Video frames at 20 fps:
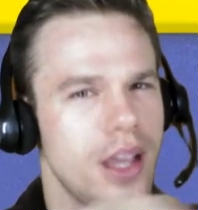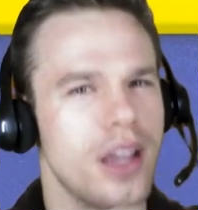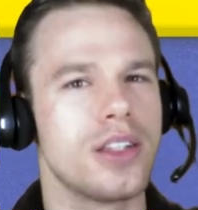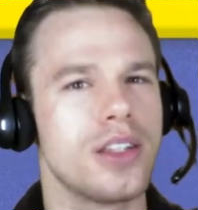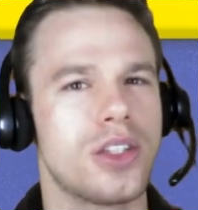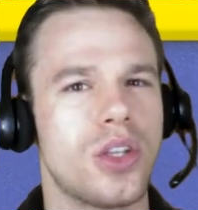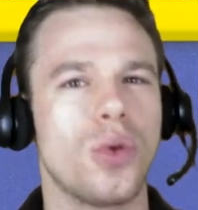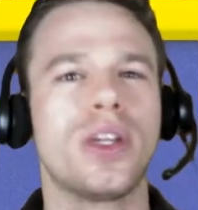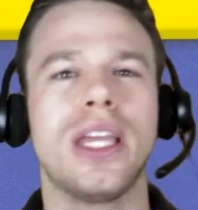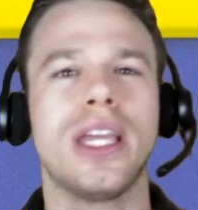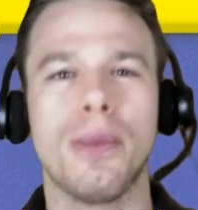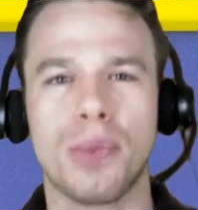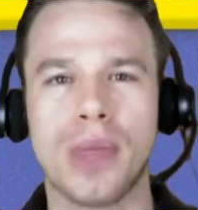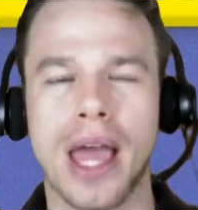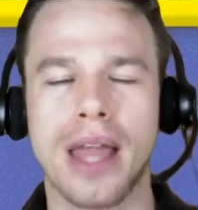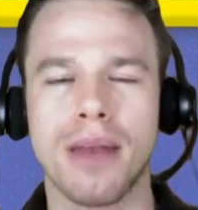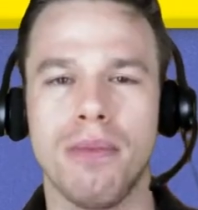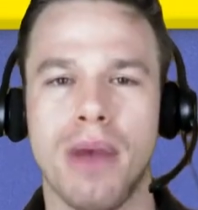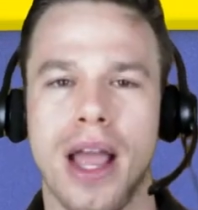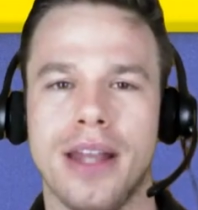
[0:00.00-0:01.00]
So keep
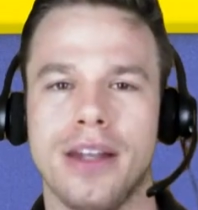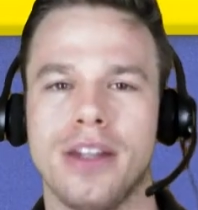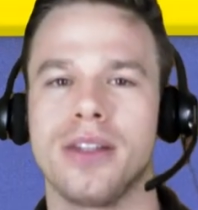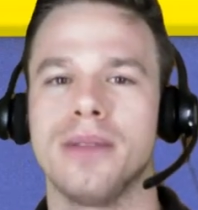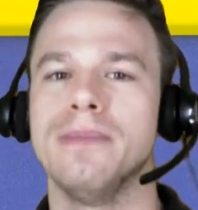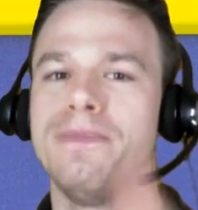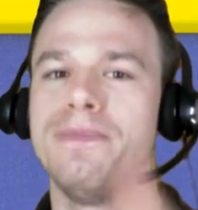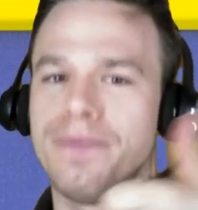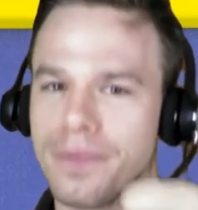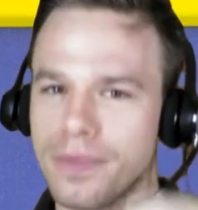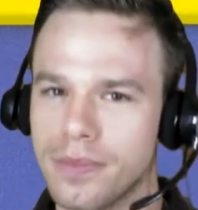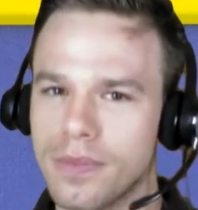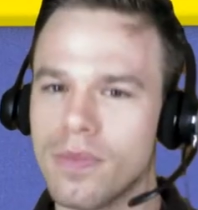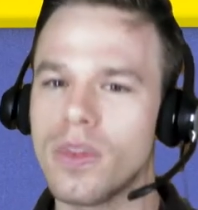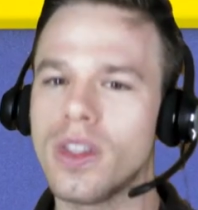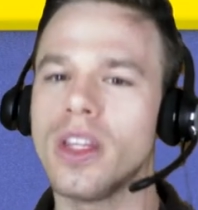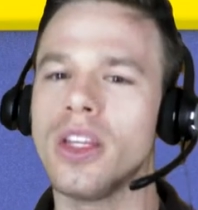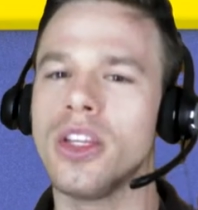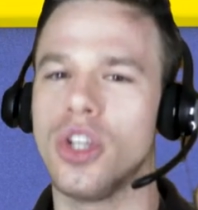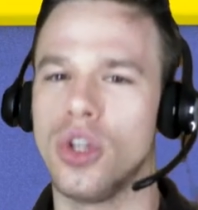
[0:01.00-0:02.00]
that in mind.
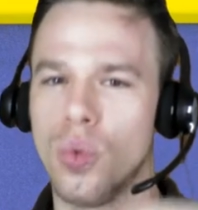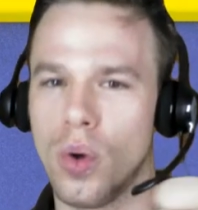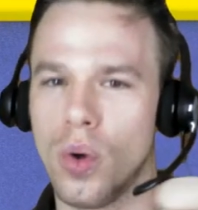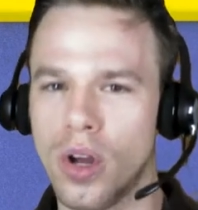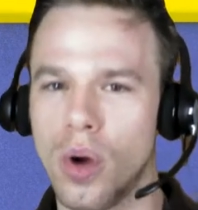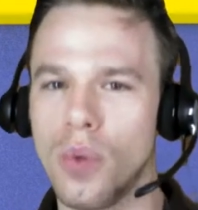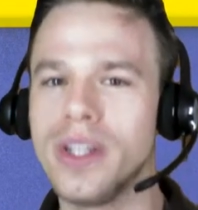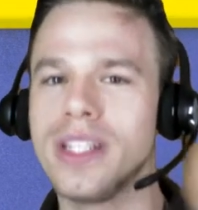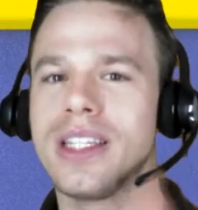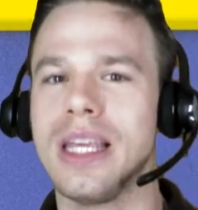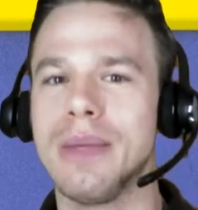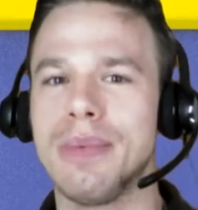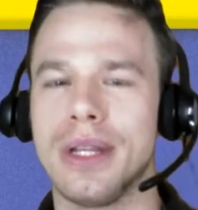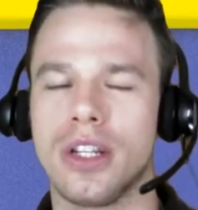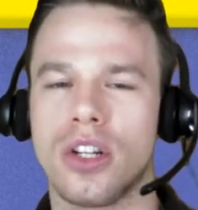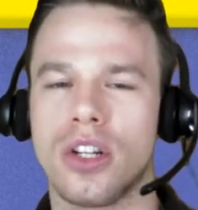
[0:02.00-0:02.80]
You'd want to always keep it in